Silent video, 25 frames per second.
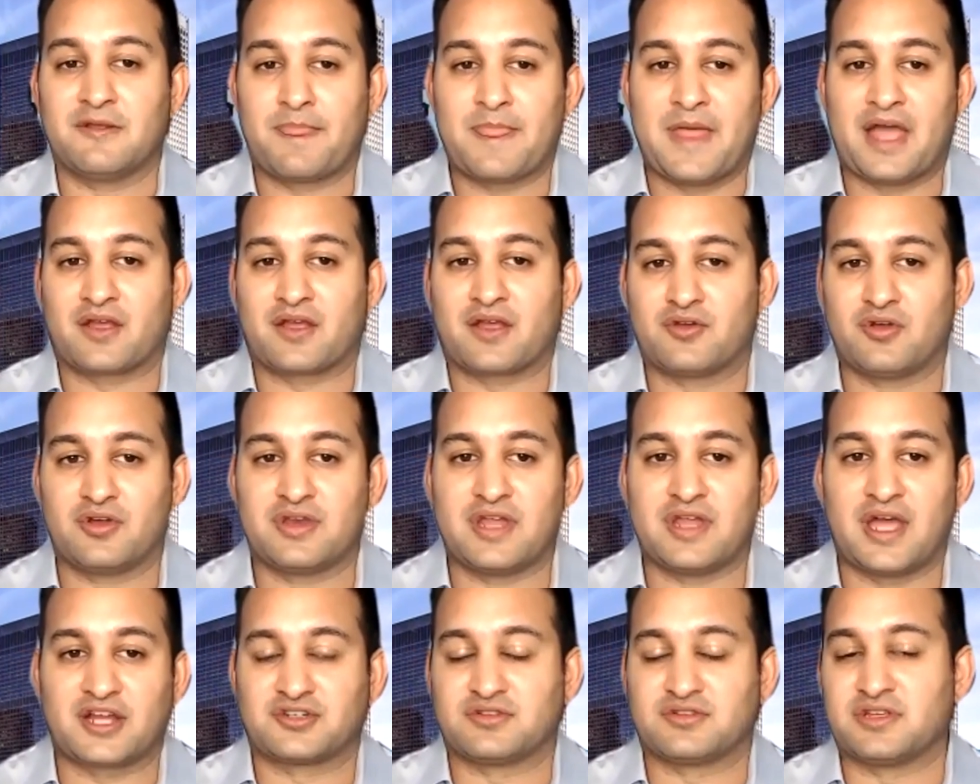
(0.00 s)
that could
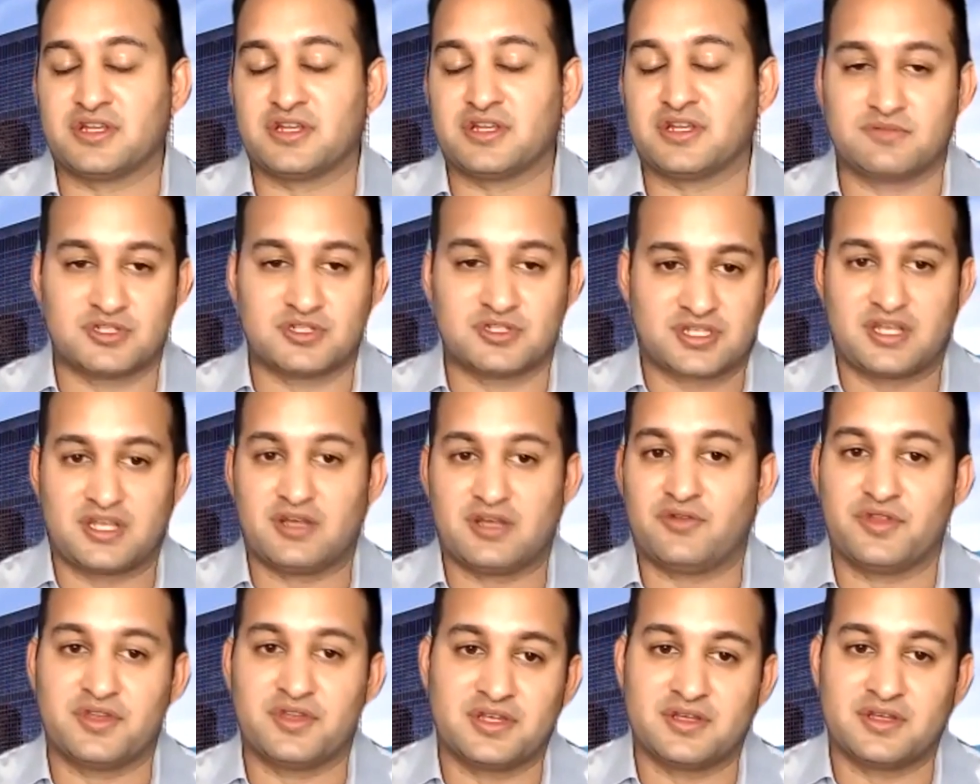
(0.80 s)
actually just kill
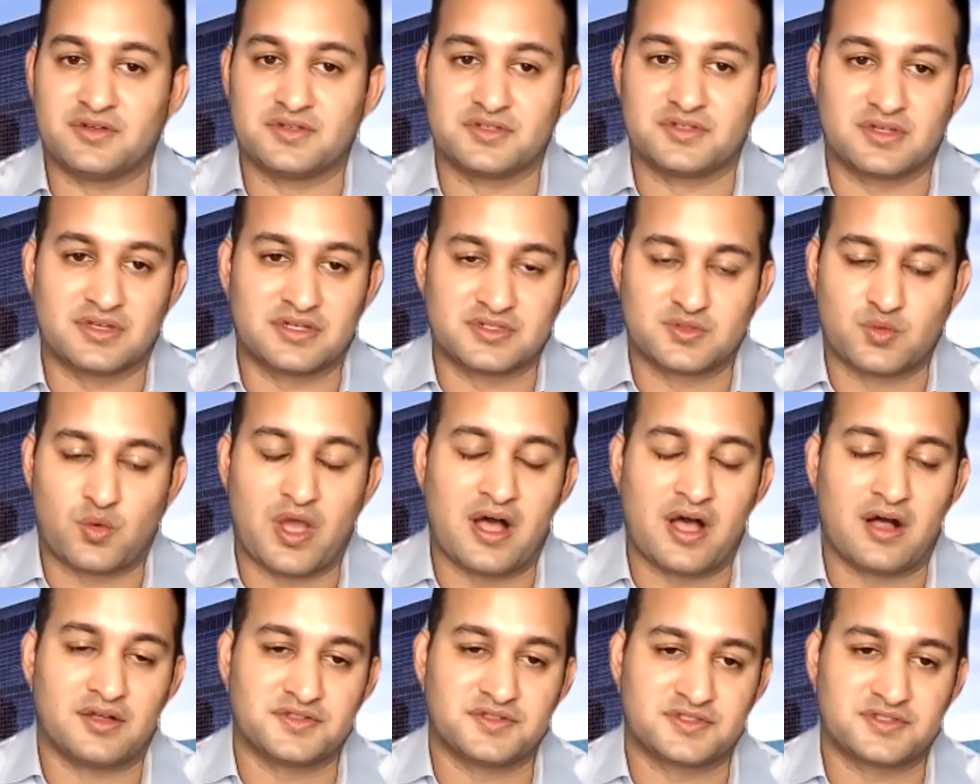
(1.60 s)
the deal as well.